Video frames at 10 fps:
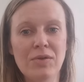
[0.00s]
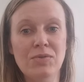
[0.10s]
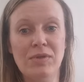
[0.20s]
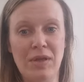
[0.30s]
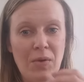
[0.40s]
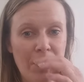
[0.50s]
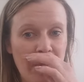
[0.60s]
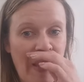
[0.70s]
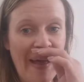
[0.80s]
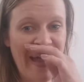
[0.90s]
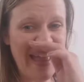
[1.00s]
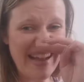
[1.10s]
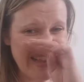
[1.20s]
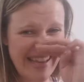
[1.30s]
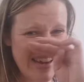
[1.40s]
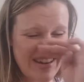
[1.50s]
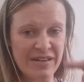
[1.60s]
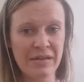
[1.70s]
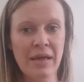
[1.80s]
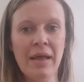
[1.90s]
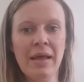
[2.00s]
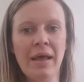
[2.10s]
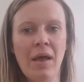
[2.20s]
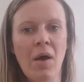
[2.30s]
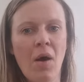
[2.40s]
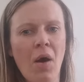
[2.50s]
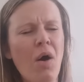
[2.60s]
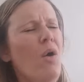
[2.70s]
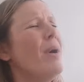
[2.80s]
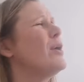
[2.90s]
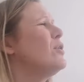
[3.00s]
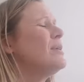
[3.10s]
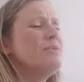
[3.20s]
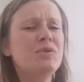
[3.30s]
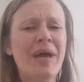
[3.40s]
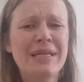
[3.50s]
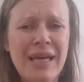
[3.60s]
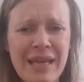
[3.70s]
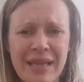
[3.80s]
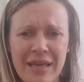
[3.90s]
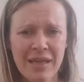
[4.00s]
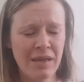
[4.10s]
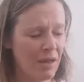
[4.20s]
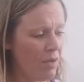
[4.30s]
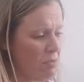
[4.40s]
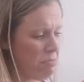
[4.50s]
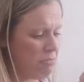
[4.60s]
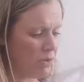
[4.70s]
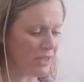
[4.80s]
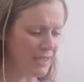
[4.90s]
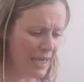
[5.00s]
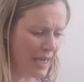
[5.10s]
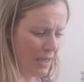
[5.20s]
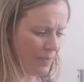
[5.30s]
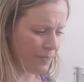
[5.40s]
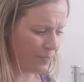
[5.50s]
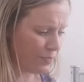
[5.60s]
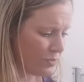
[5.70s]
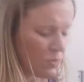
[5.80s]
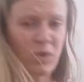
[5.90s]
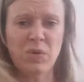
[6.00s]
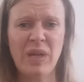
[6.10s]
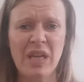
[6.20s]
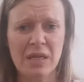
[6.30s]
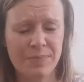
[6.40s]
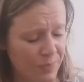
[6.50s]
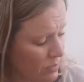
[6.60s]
So there you go. Hi, Claire. Oh my god, I'm sweating. What a day. What a week.